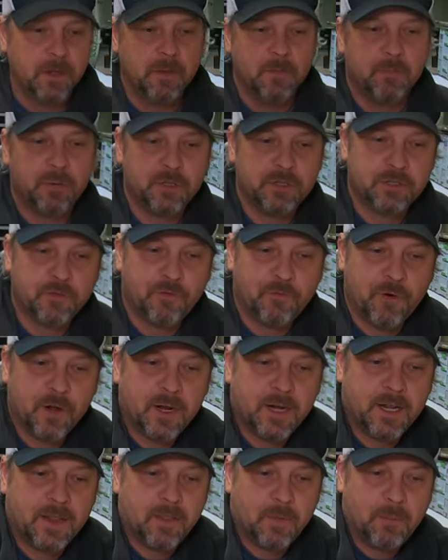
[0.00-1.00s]
put the
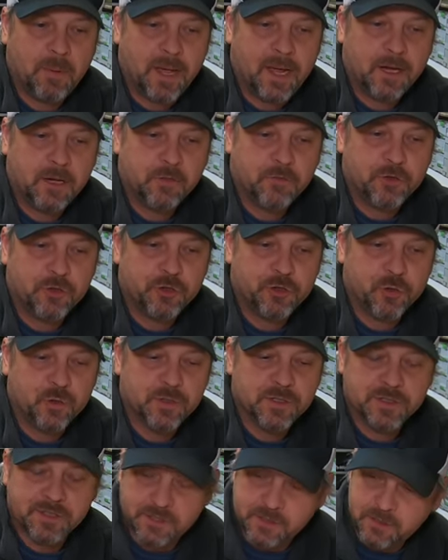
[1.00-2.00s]
front and the back of your
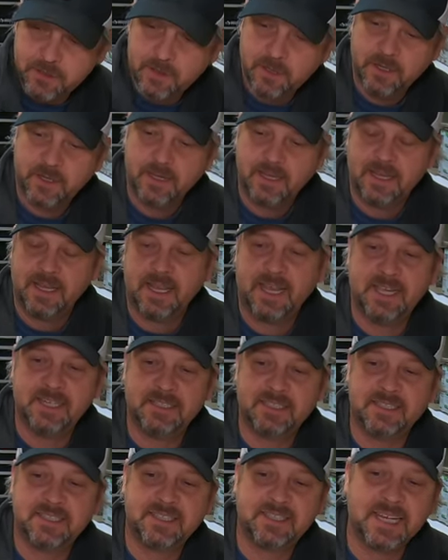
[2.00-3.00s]
drawers
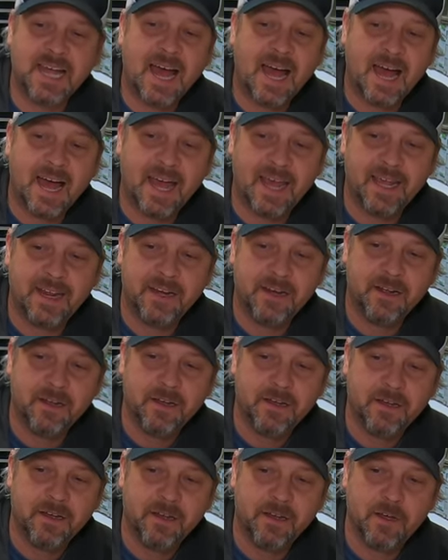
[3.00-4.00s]
inside
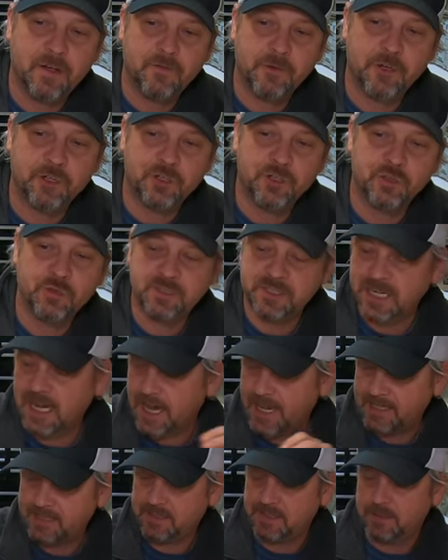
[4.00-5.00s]
of your two
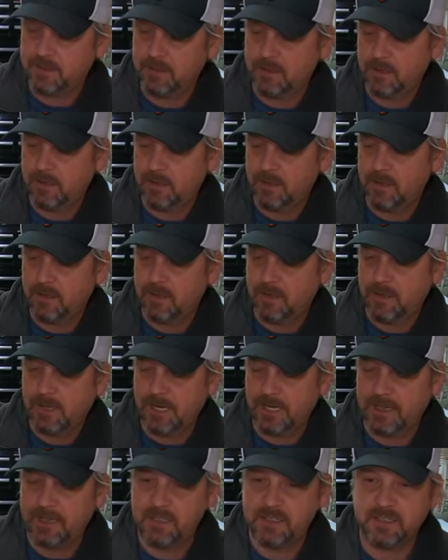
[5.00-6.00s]
sides
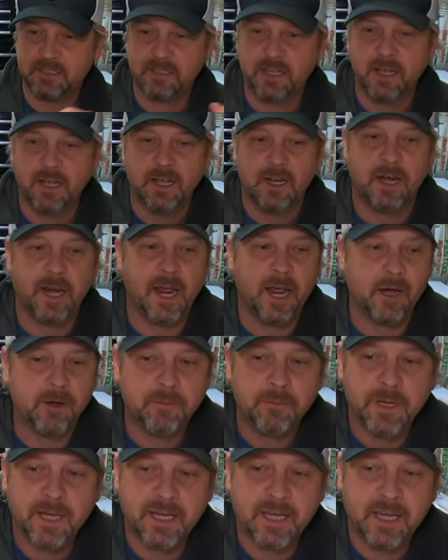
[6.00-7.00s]
like this.
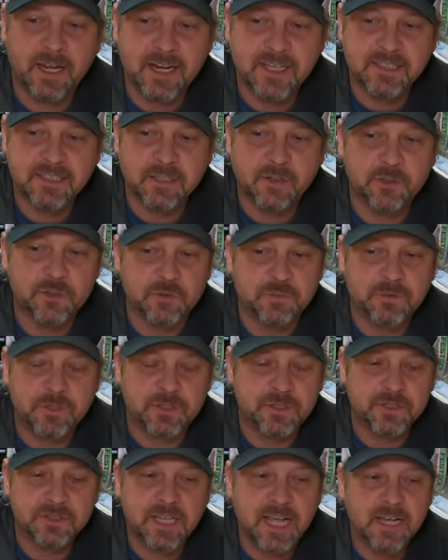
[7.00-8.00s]
Now, again, I said
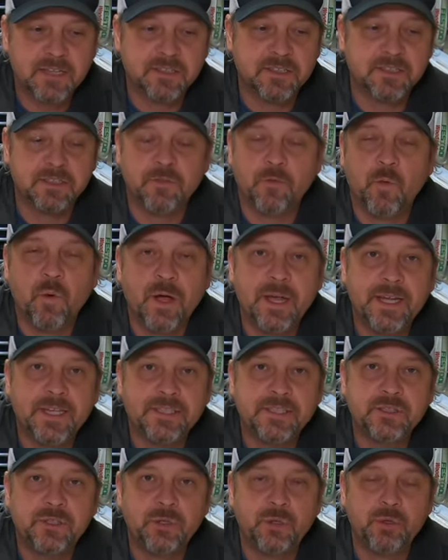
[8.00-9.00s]
there's thousands of
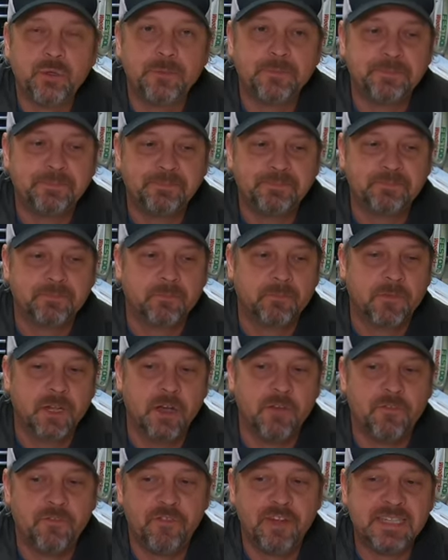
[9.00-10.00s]
ways to
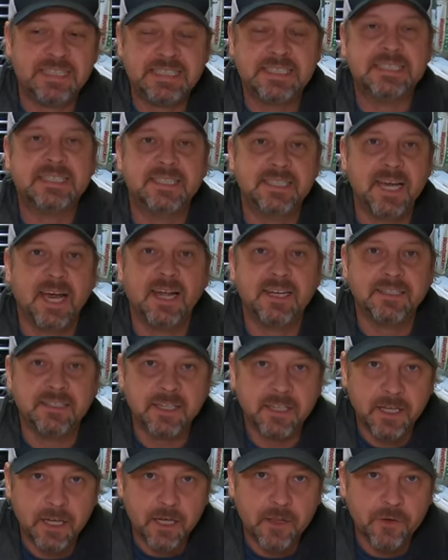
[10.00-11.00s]
affix these sides
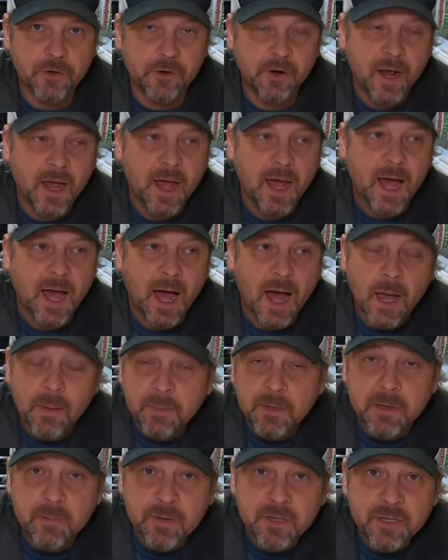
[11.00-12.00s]
together. I'm
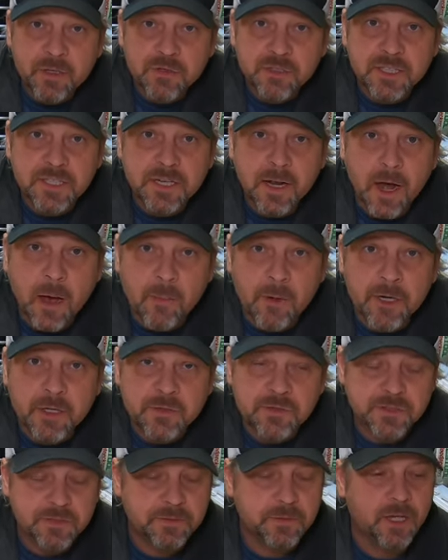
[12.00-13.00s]
going to be using
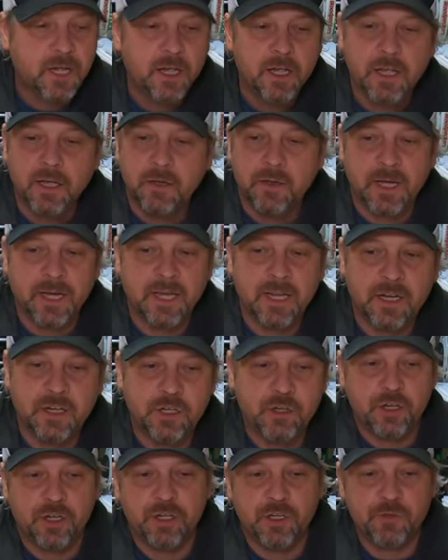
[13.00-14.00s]
dominoes. Again,
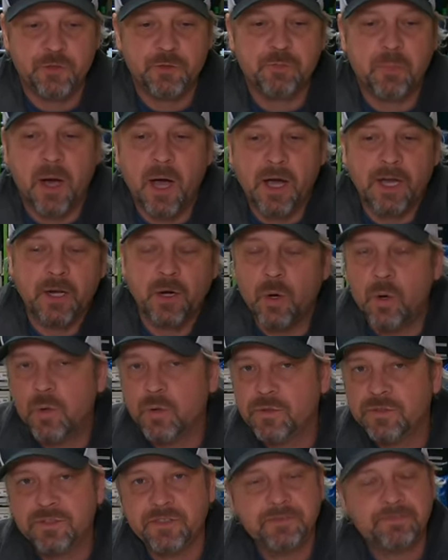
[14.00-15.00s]
you can use pocket
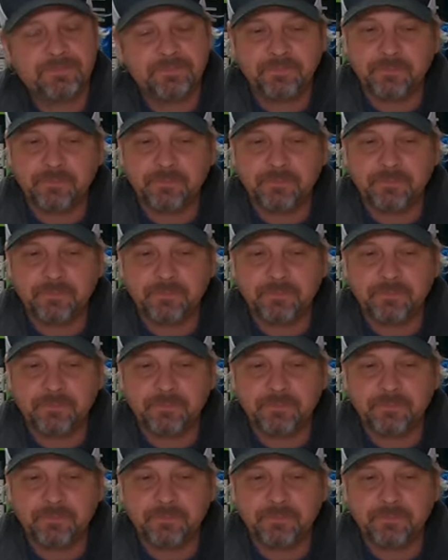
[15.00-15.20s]
holes.